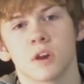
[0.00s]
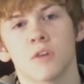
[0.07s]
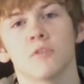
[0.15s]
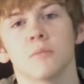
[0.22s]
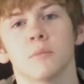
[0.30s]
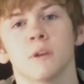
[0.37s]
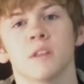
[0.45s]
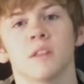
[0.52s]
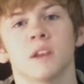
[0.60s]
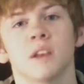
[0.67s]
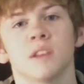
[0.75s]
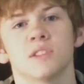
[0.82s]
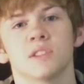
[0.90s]
government,
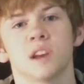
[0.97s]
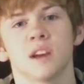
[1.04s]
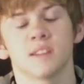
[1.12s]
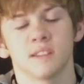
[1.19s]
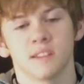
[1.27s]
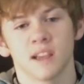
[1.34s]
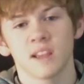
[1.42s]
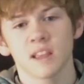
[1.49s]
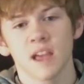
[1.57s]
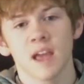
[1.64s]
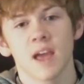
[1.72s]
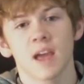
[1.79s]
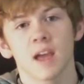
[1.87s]
they decide to take
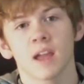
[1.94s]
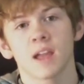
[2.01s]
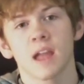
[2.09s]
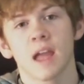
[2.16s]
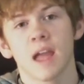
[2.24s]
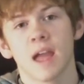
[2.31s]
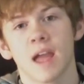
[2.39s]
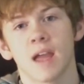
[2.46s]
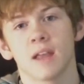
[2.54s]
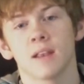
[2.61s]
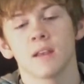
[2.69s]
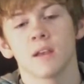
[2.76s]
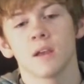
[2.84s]
the egg
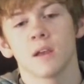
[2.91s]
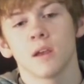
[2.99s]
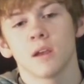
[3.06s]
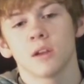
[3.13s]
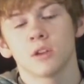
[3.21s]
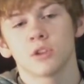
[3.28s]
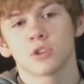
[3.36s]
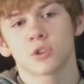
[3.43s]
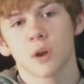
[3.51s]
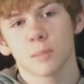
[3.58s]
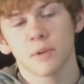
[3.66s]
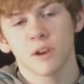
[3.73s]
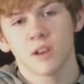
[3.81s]
and
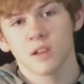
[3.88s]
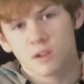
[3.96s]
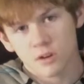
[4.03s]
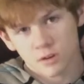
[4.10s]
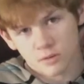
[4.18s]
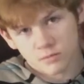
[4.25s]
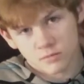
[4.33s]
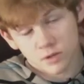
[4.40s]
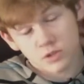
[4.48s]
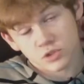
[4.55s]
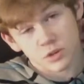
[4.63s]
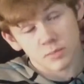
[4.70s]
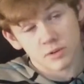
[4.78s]
drop it, or
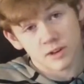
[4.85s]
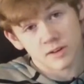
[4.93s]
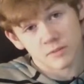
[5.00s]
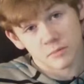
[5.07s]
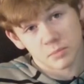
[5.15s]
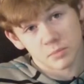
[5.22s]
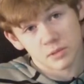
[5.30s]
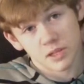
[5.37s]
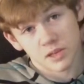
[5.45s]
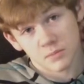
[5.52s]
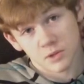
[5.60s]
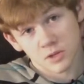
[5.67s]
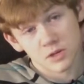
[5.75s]
not drop it out of a
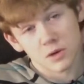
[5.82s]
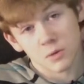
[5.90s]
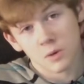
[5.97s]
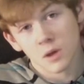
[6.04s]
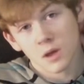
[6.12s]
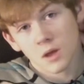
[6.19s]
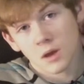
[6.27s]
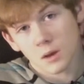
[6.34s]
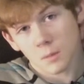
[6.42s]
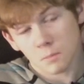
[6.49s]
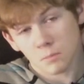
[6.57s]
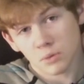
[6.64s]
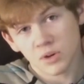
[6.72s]
plane, but
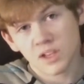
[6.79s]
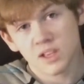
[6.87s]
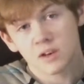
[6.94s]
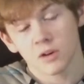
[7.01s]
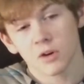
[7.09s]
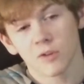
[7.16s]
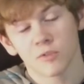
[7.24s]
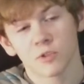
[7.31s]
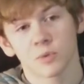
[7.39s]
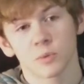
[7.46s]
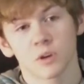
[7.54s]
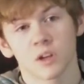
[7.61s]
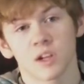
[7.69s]
bring it over
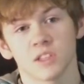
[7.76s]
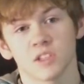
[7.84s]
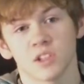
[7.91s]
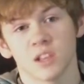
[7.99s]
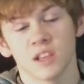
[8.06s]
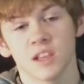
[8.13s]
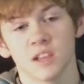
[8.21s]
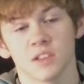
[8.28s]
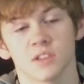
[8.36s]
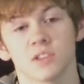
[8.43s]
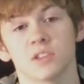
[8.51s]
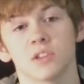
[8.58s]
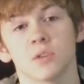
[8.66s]
to where Godzilla
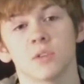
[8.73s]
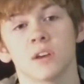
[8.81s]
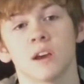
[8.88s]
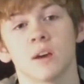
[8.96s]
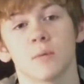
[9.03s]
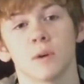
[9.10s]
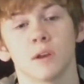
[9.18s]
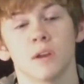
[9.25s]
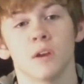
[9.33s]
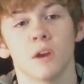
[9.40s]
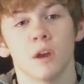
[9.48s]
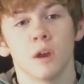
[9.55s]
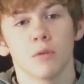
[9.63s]
is, so that
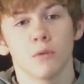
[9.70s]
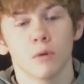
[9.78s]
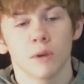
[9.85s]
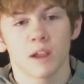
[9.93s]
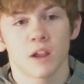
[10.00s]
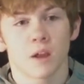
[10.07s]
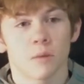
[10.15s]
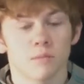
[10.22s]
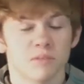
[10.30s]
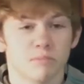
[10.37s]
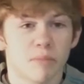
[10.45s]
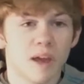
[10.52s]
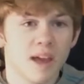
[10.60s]
when Rodan
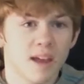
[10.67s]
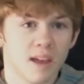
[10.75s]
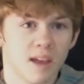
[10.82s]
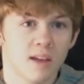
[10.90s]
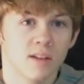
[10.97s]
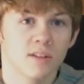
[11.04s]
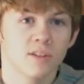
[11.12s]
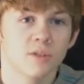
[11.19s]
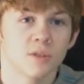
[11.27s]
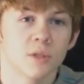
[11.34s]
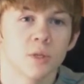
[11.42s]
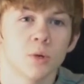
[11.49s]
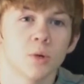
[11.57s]
comes back
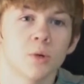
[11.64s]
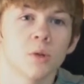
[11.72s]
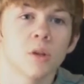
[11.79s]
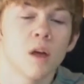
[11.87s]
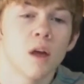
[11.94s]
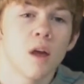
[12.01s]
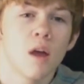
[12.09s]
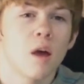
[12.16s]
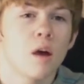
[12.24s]
to Seoul,